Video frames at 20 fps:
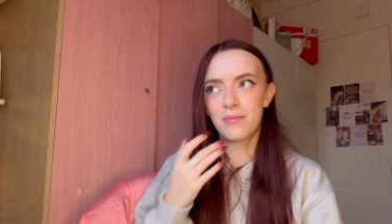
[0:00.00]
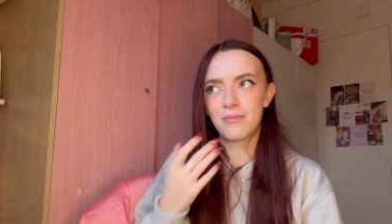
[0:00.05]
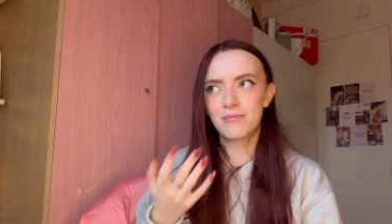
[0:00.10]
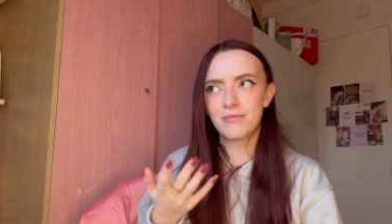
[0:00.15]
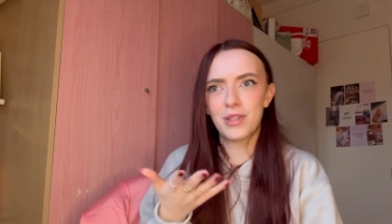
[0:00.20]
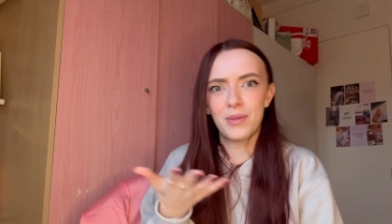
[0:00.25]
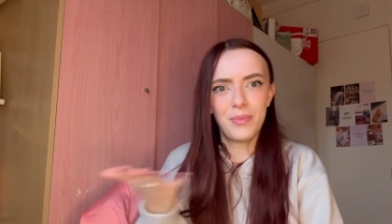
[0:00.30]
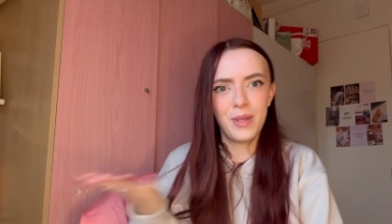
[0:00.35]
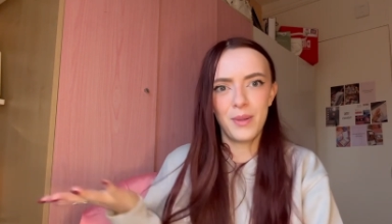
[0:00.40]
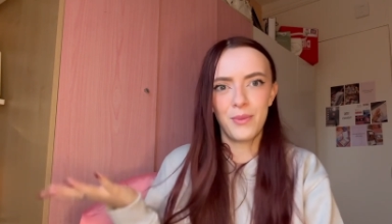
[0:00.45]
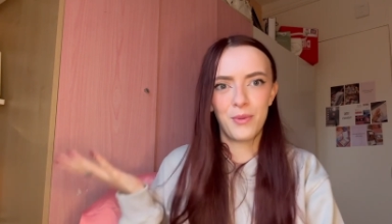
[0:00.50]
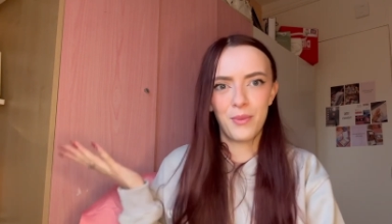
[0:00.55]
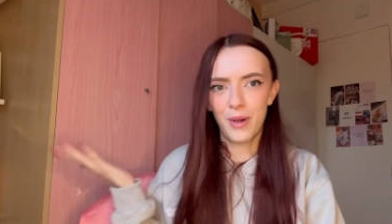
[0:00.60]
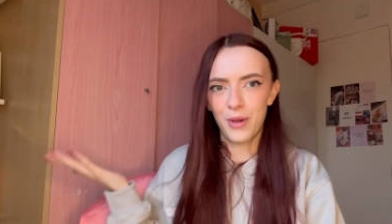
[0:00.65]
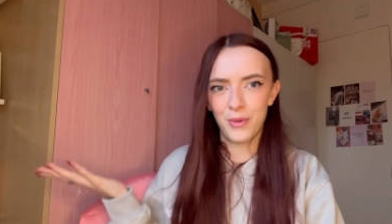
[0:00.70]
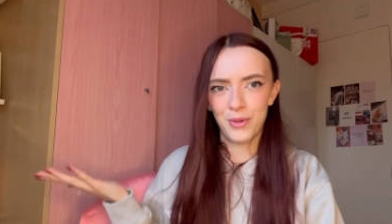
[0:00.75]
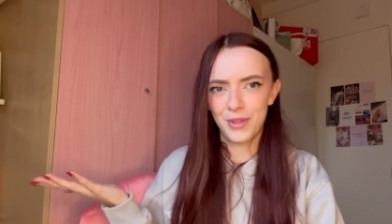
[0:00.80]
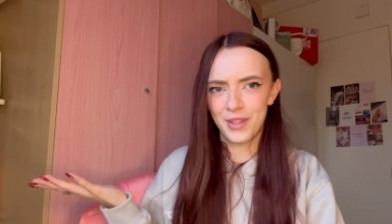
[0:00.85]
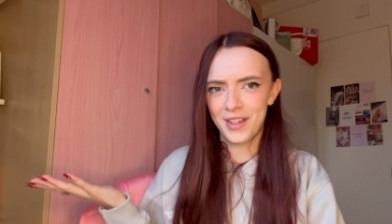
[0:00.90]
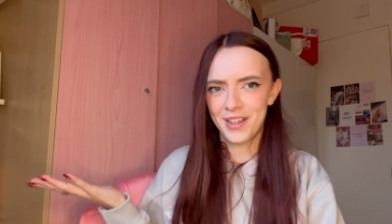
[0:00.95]
some people might
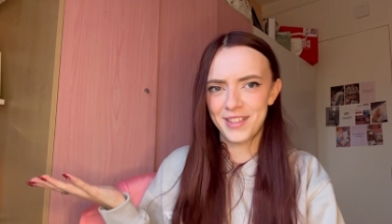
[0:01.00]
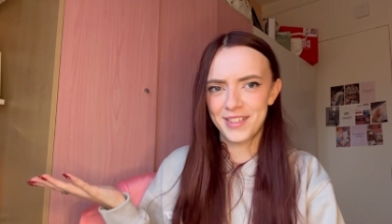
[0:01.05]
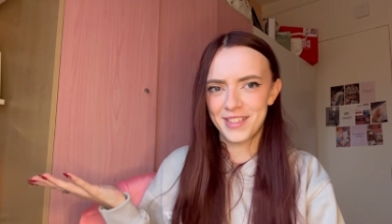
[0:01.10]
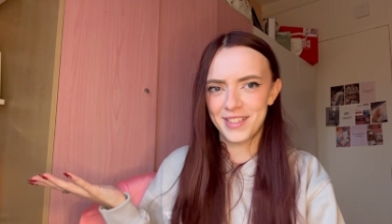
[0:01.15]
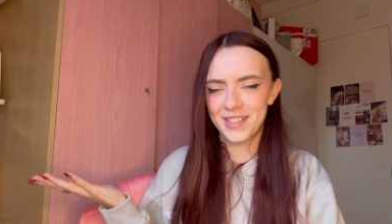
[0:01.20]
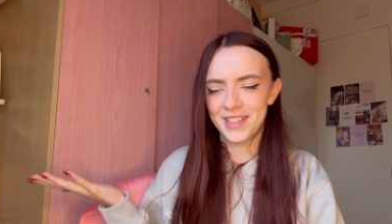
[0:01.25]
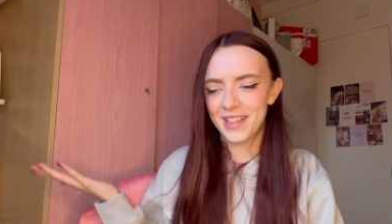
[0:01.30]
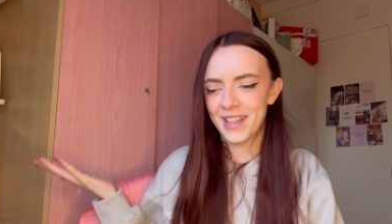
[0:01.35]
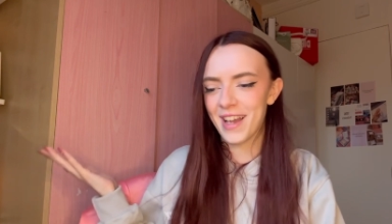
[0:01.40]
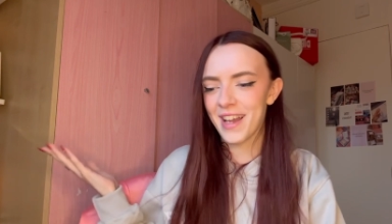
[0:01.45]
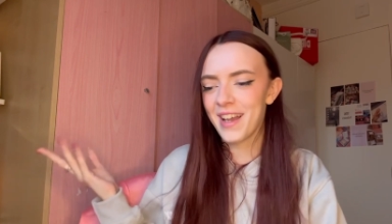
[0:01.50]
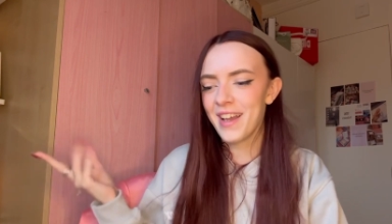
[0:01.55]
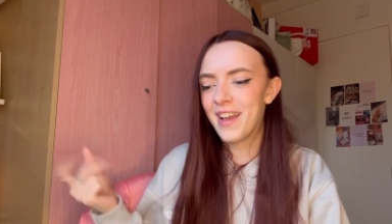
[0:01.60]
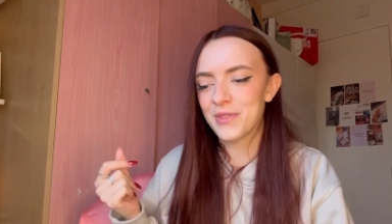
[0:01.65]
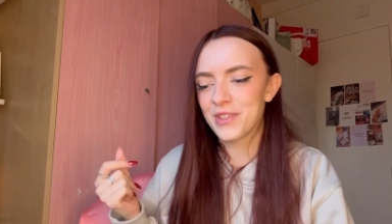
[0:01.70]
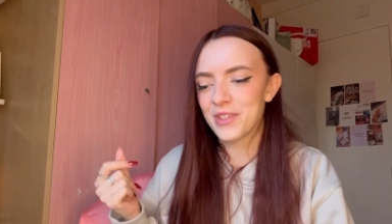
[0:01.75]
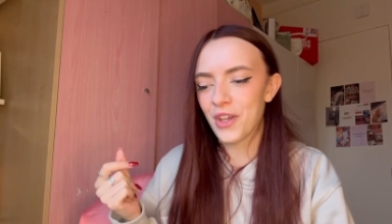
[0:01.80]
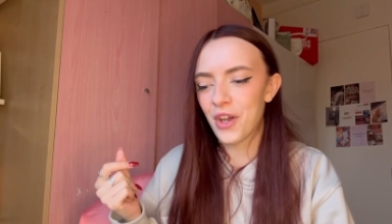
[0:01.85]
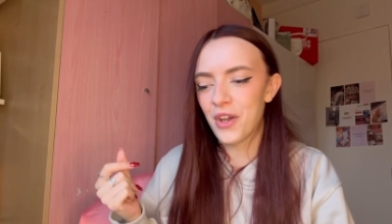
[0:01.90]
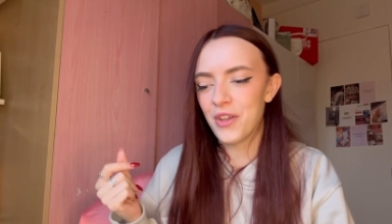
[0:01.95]
want the answer to that.
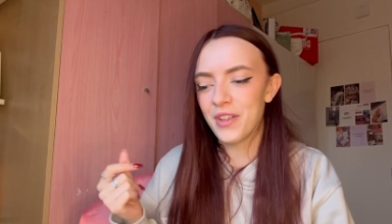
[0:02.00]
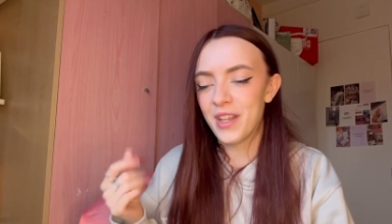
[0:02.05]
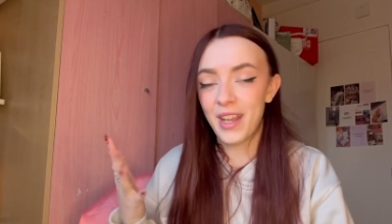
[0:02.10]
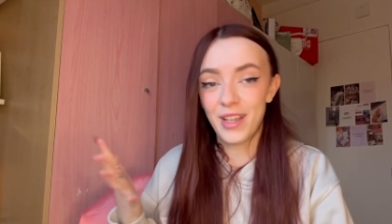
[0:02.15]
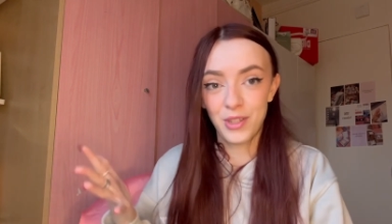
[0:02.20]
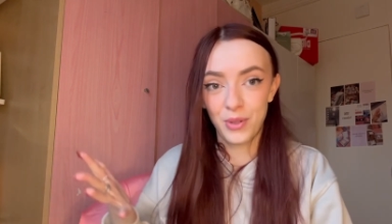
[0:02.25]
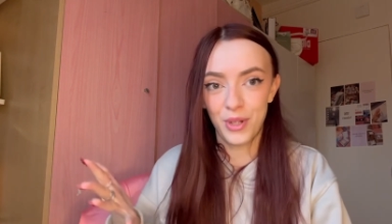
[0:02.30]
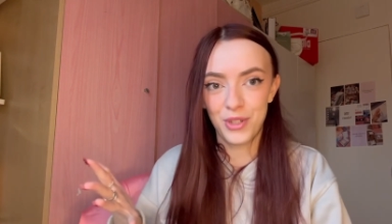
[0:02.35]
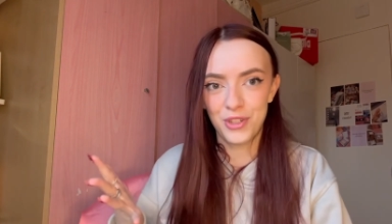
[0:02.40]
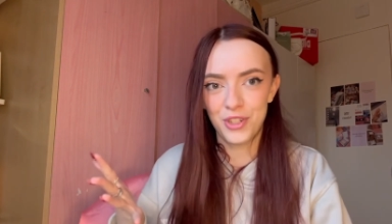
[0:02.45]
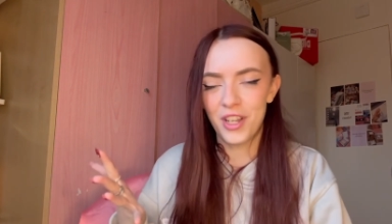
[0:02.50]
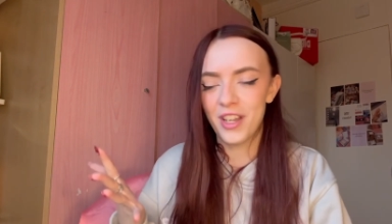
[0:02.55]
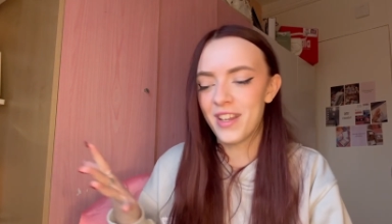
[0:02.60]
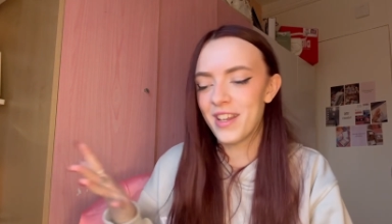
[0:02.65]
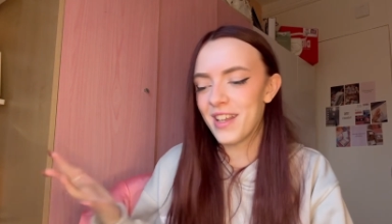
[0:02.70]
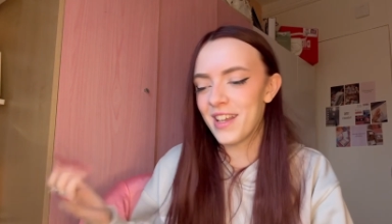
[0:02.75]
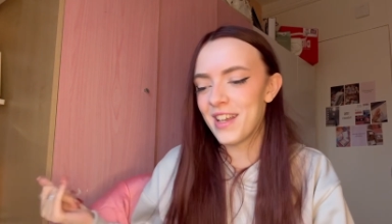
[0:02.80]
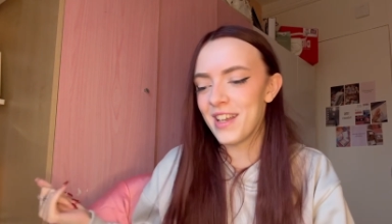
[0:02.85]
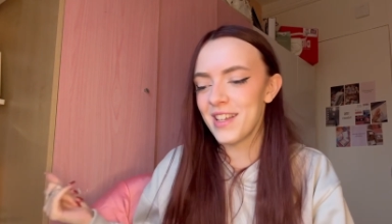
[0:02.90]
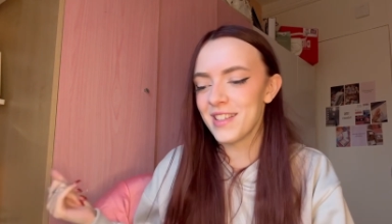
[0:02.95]
So the next
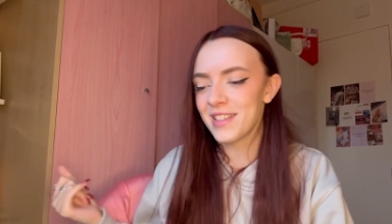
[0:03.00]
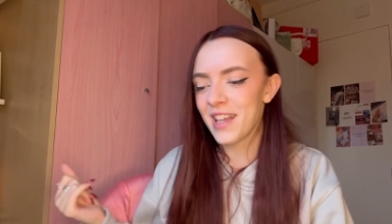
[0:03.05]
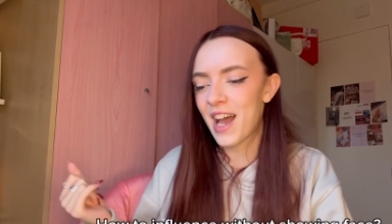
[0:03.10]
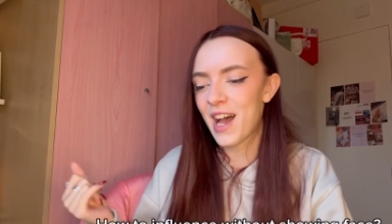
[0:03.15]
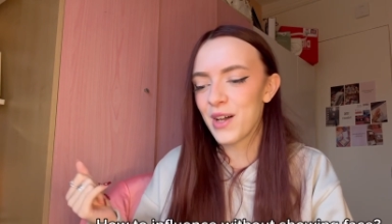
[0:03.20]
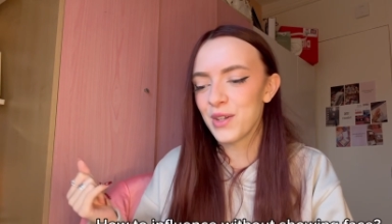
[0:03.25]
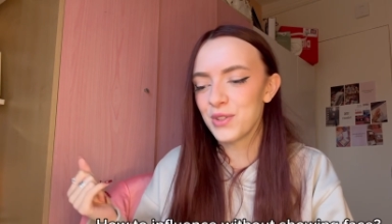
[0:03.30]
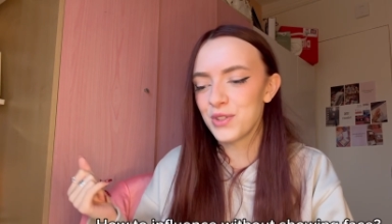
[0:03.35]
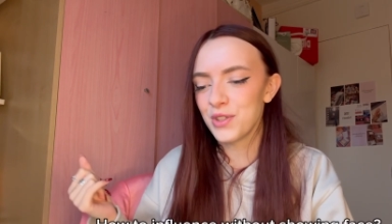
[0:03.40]
question is how